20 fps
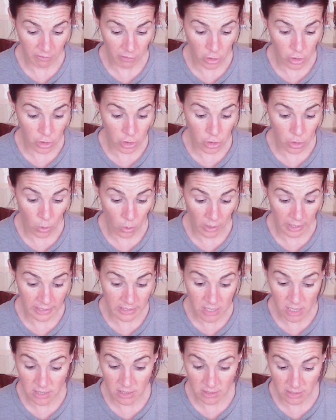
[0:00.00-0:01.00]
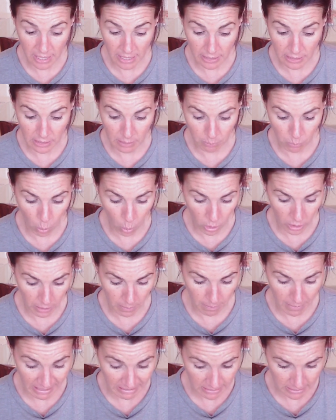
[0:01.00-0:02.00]
her story does send an important
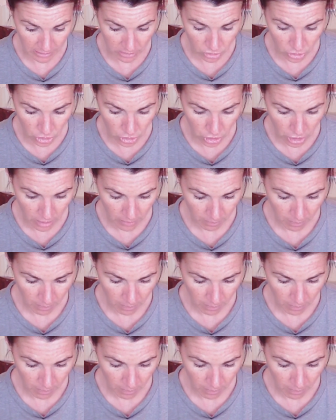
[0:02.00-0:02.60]
message.